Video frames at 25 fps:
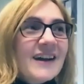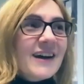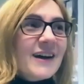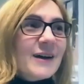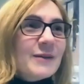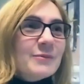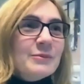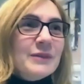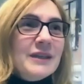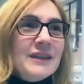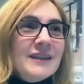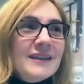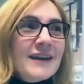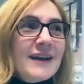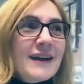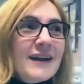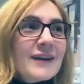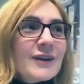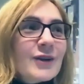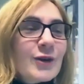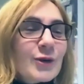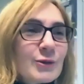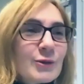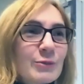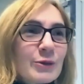media
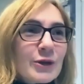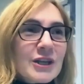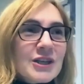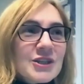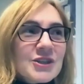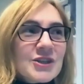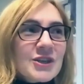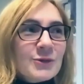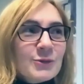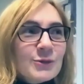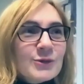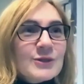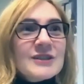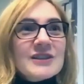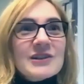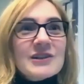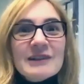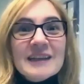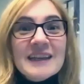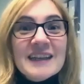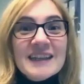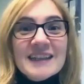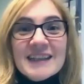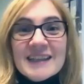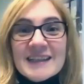corporation was
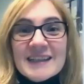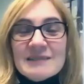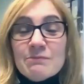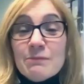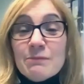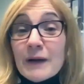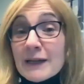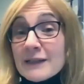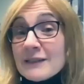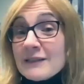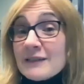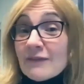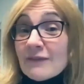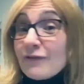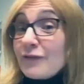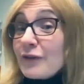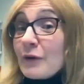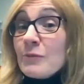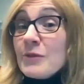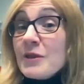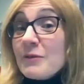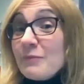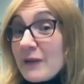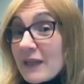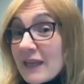created, but from
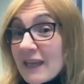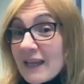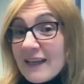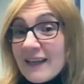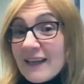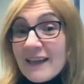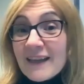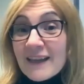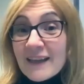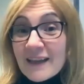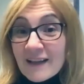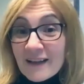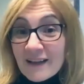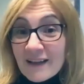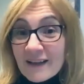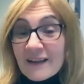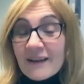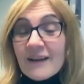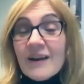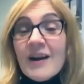the beginning